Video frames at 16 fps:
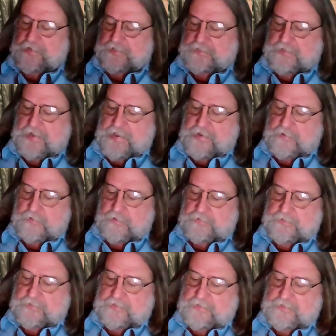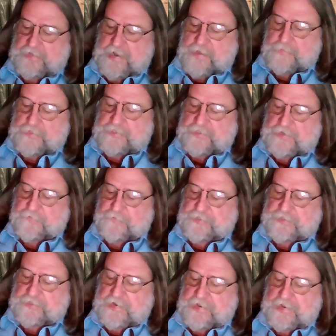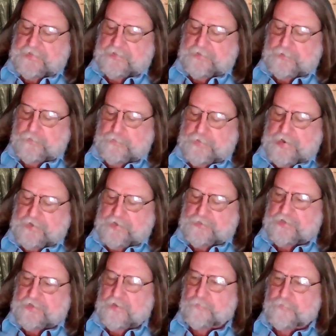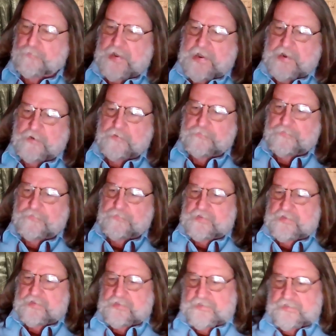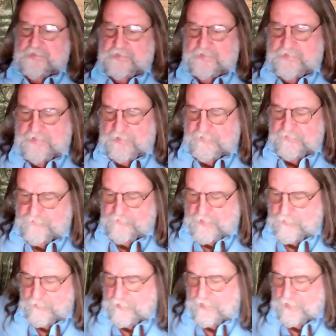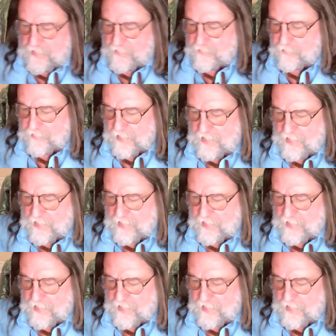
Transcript: It's titled Thomas Jefferson in the New Nation, a Biography. This is a very